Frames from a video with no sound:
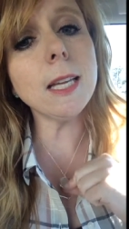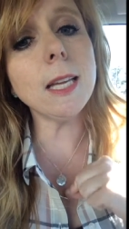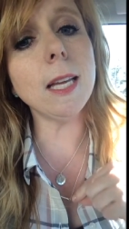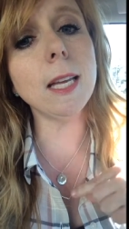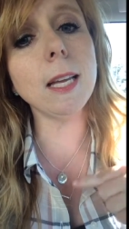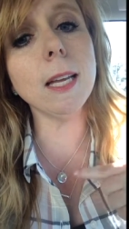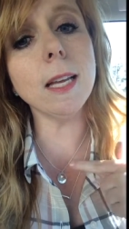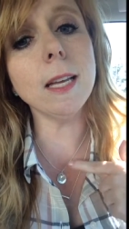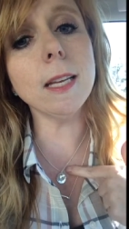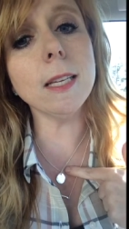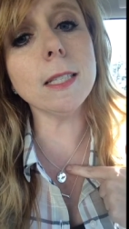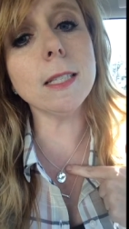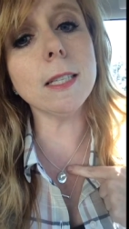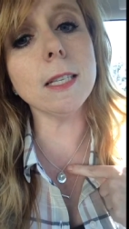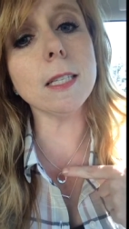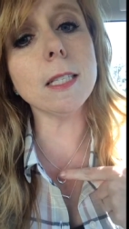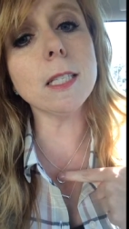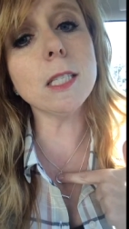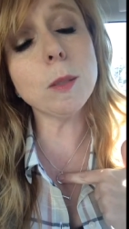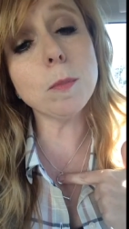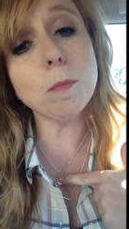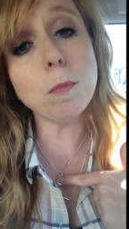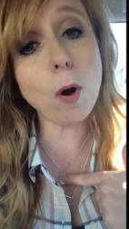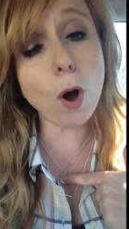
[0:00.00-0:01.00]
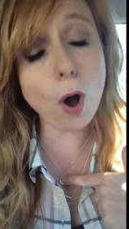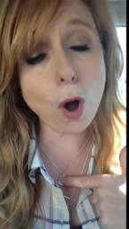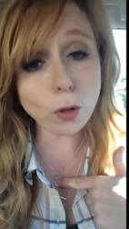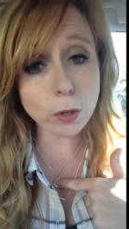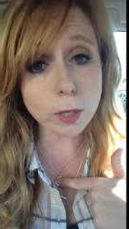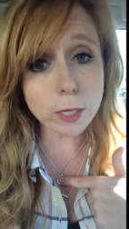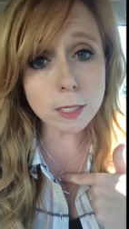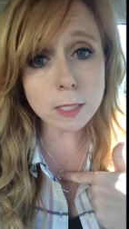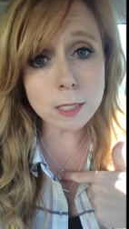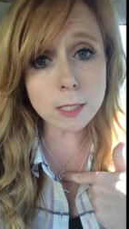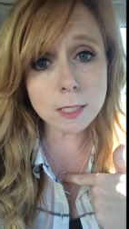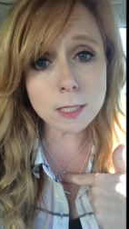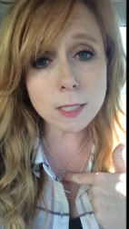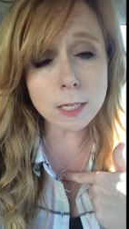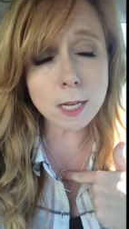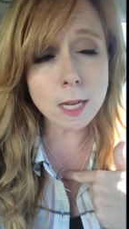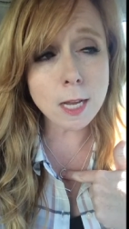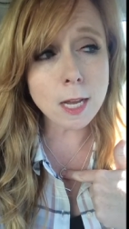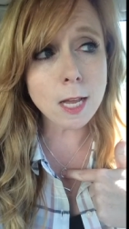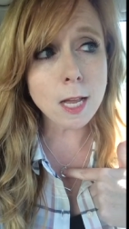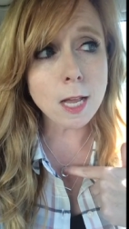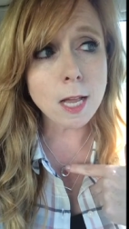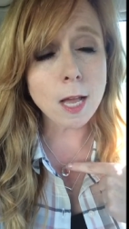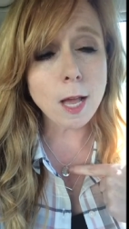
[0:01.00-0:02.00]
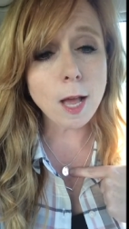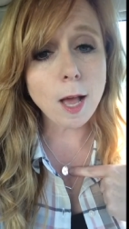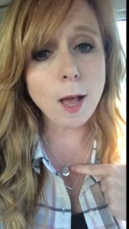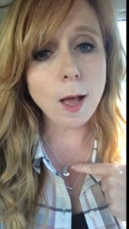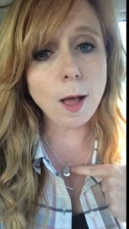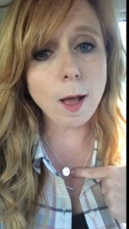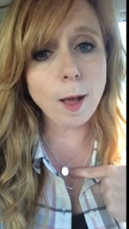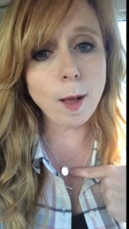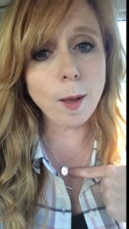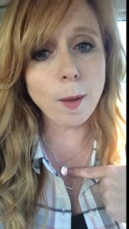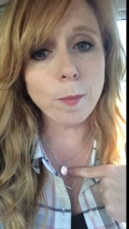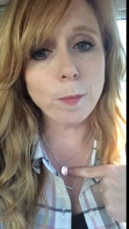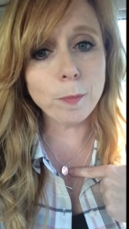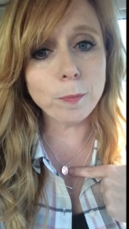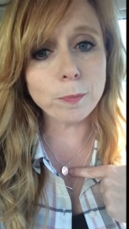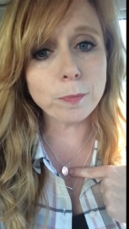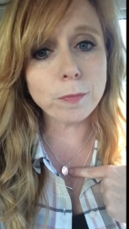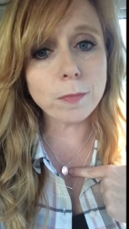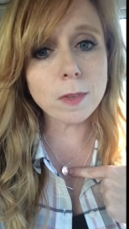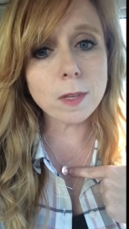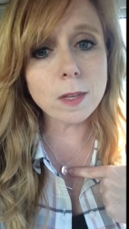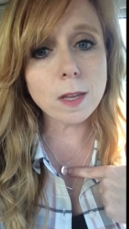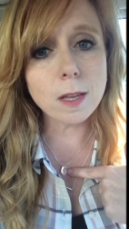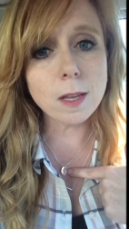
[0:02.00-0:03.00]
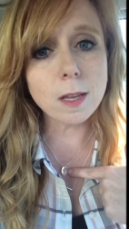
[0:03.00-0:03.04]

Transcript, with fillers: is the smallest um,